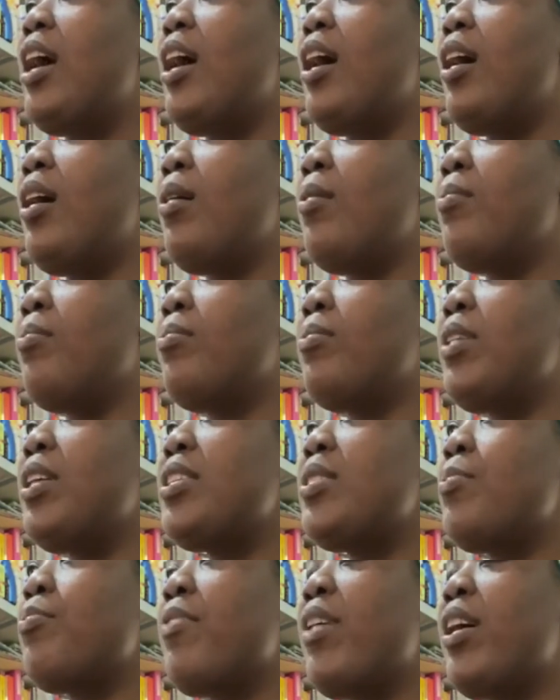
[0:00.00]

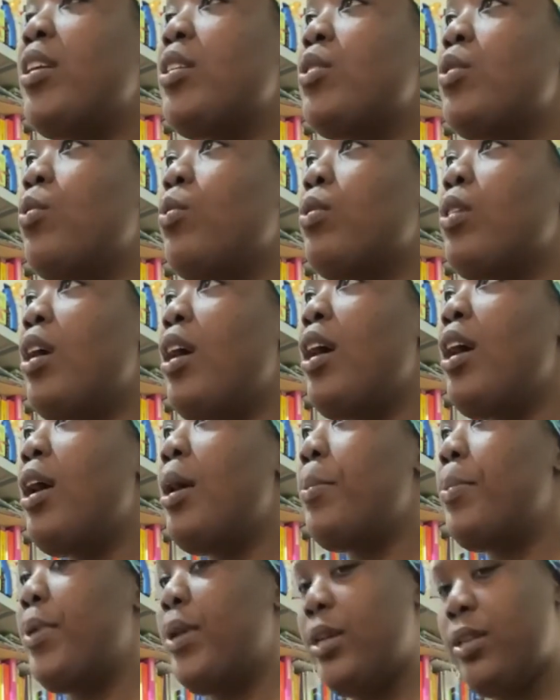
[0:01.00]
There's a brand called
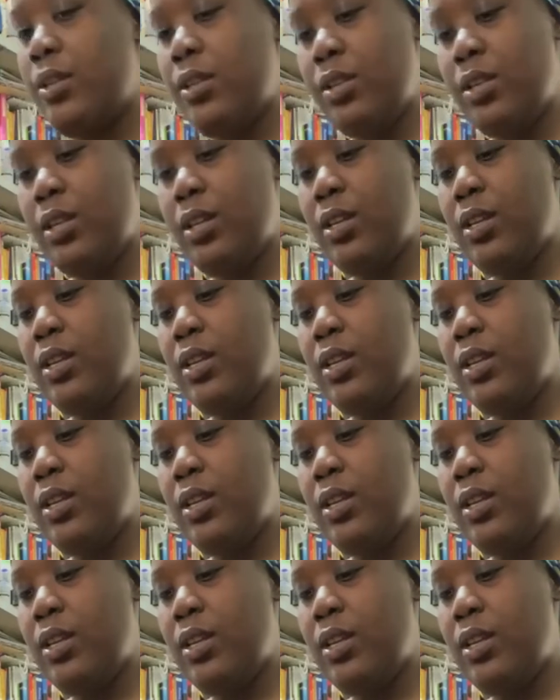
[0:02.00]
Urban.